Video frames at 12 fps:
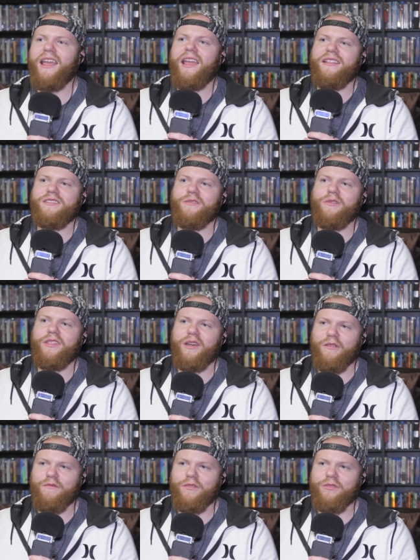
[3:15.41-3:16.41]
And so
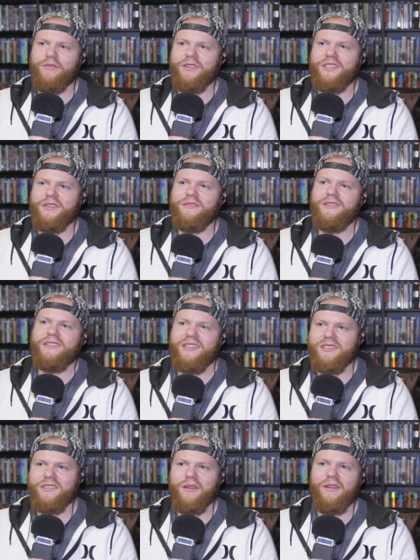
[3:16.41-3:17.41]
without further ado,
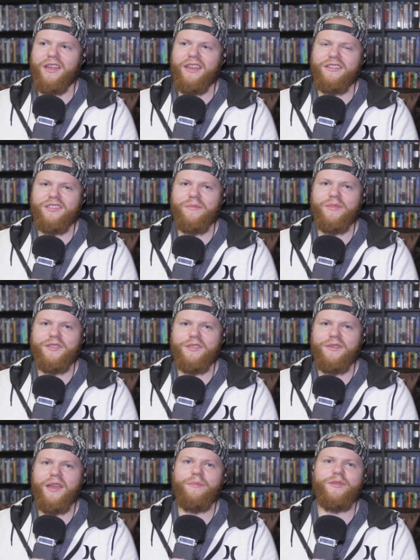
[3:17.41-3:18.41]
let's go ahead and jump
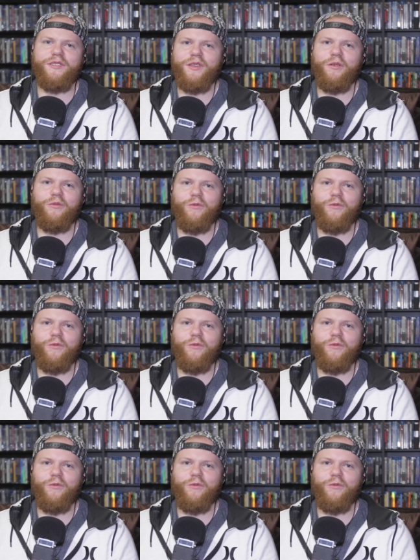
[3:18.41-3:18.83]
into episode